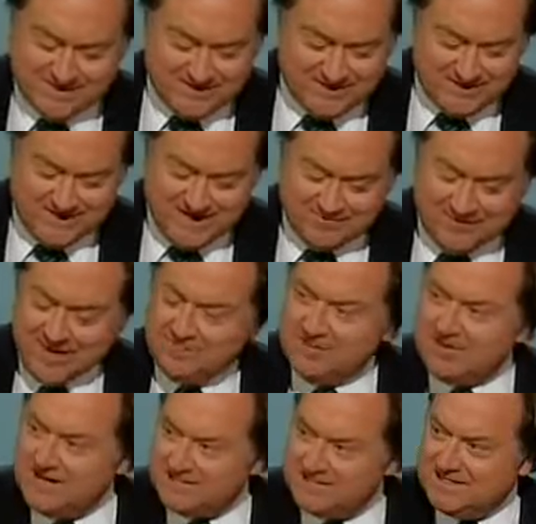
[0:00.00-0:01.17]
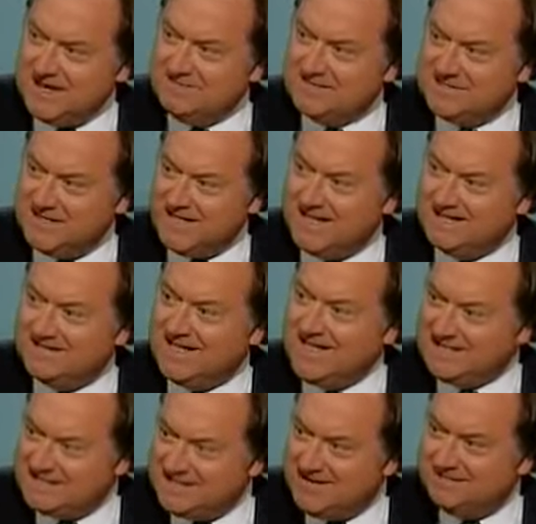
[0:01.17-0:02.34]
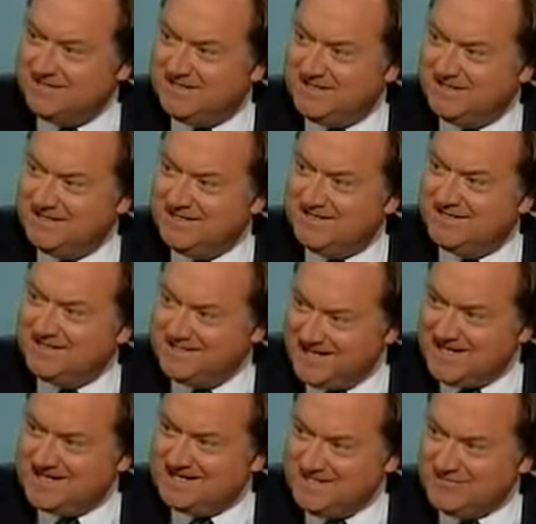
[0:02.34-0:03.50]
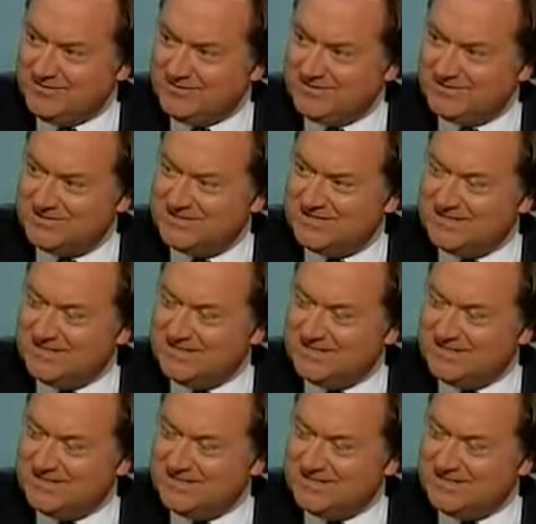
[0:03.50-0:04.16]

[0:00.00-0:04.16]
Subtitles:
The Clinton campaign put out a statement saying they accepted the DNC rules.